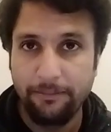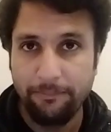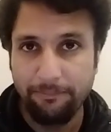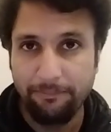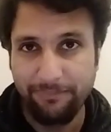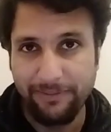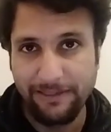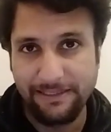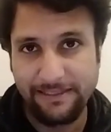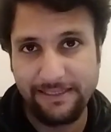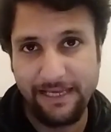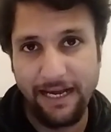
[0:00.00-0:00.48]

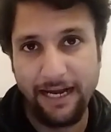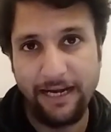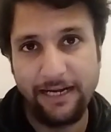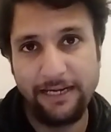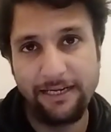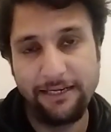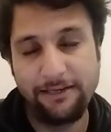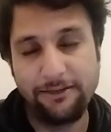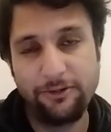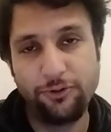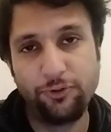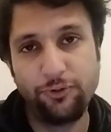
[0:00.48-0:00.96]

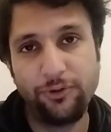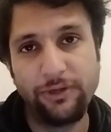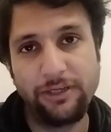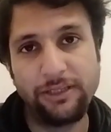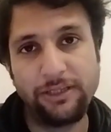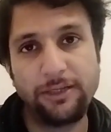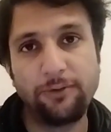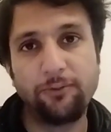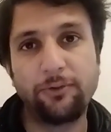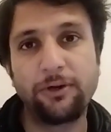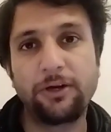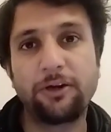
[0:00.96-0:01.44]
beside doing
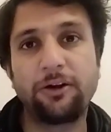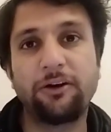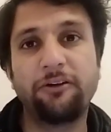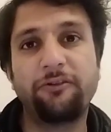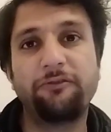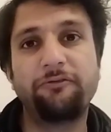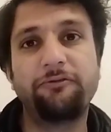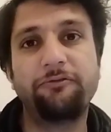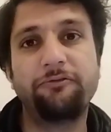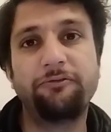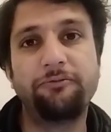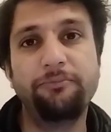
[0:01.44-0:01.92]
the work
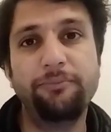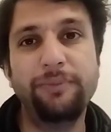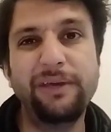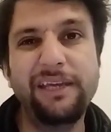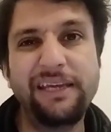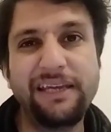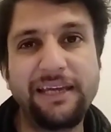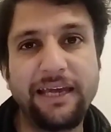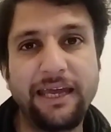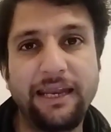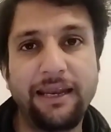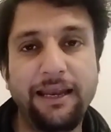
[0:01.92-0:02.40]
of
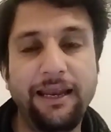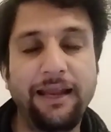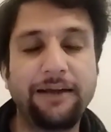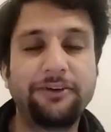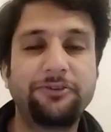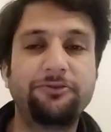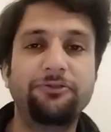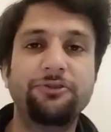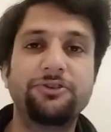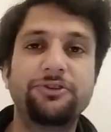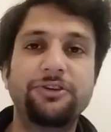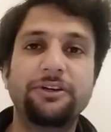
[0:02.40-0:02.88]
being an
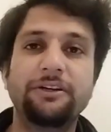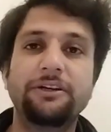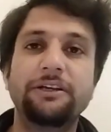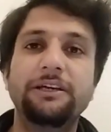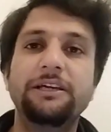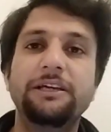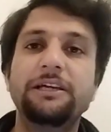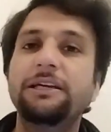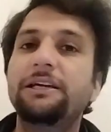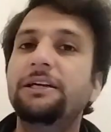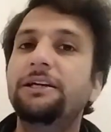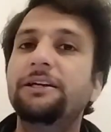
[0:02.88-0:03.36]
electrician,
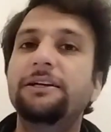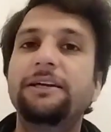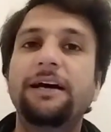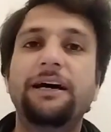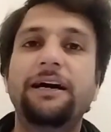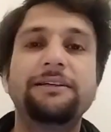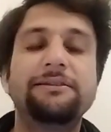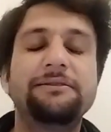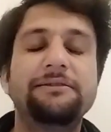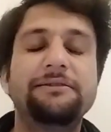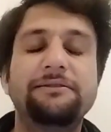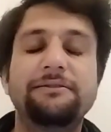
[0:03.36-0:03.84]
he
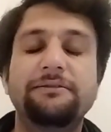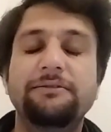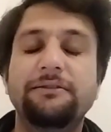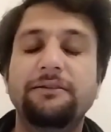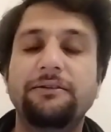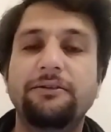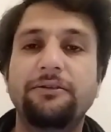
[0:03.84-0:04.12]
does